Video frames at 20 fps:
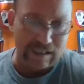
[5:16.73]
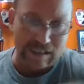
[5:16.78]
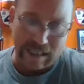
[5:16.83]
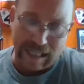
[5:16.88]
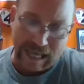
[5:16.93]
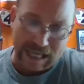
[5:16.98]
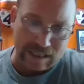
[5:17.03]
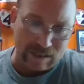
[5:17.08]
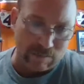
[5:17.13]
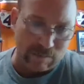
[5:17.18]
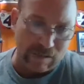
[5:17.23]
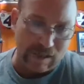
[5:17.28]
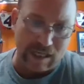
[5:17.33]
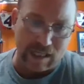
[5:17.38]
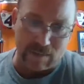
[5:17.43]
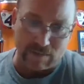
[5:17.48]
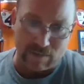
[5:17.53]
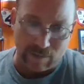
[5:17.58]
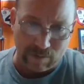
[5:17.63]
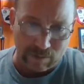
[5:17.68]
Last
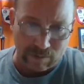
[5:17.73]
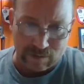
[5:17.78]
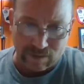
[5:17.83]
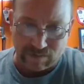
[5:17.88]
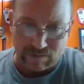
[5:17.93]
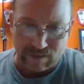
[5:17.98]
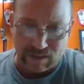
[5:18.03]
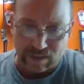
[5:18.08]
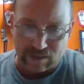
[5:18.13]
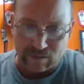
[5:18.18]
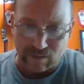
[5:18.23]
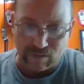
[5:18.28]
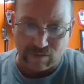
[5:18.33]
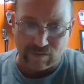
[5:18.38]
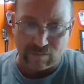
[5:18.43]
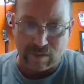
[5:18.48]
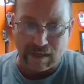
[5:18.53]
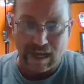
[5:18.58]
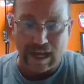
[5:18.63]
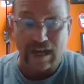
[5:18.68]
place, but it was a victory
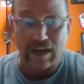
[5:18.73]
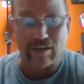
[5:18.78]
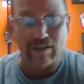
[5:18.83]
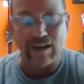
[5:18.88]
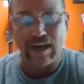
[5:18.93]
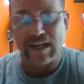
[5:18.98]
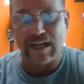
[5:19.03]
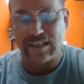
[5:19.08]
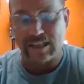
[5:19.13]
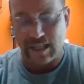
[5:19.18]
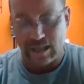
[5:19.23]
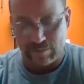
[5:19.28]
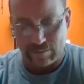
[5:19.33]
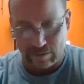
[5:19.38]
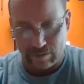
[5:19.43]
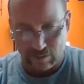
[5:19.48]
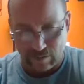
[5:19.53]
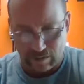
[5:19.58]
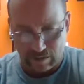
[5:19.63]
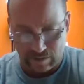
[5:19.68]
for me. I had a great time
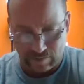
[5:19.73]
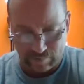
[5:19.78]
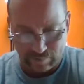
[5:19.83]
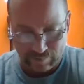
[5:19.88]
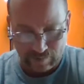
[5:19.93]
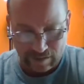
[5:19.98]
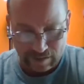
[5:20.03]
doing it.